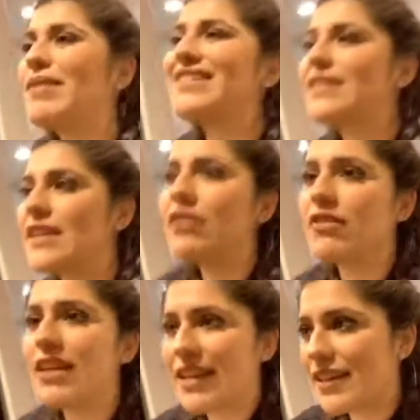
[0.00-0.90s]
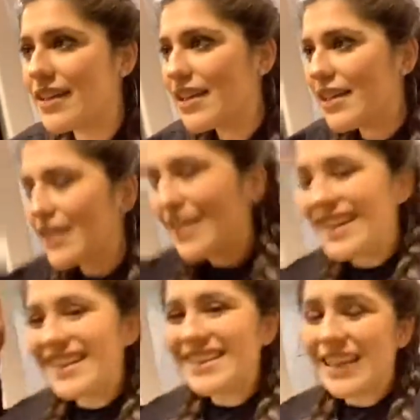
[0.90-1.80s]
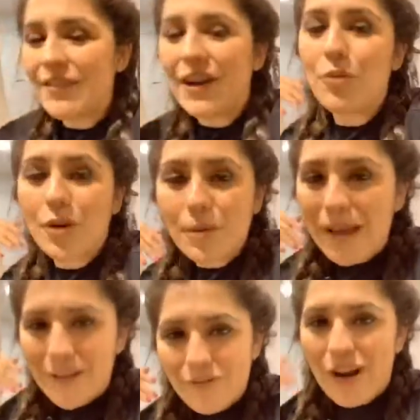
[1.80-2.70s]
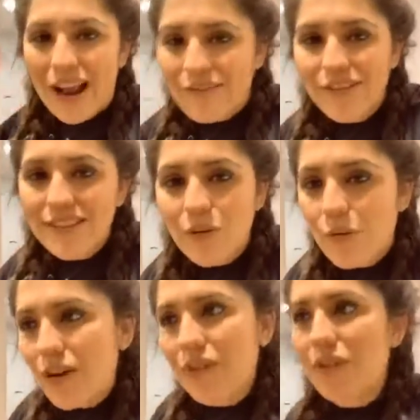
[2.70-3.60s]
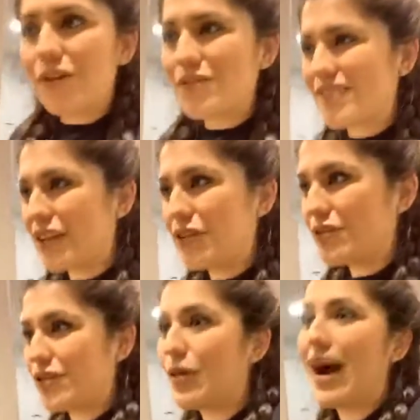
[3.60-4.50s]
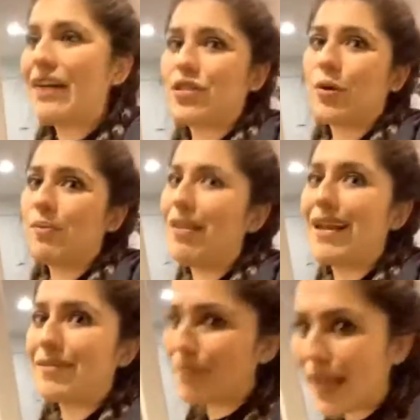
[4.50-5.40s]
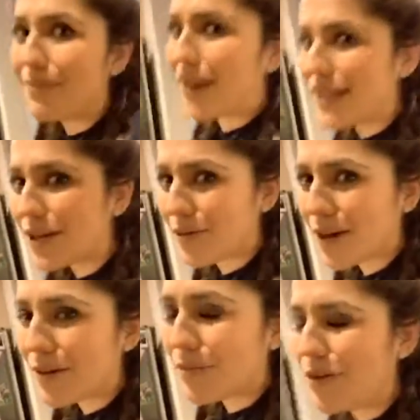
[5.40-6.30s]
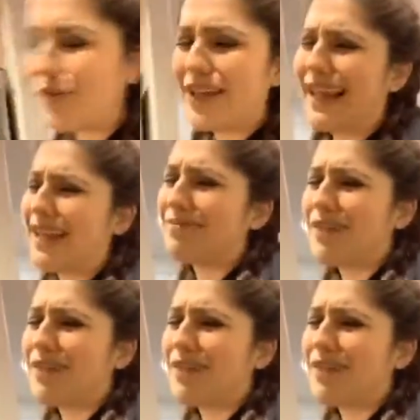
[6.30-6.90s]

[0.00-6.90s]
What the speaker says: But still, like, it's like if I were to pay for every single one of those and you still have to like pay money to rent a movie, like,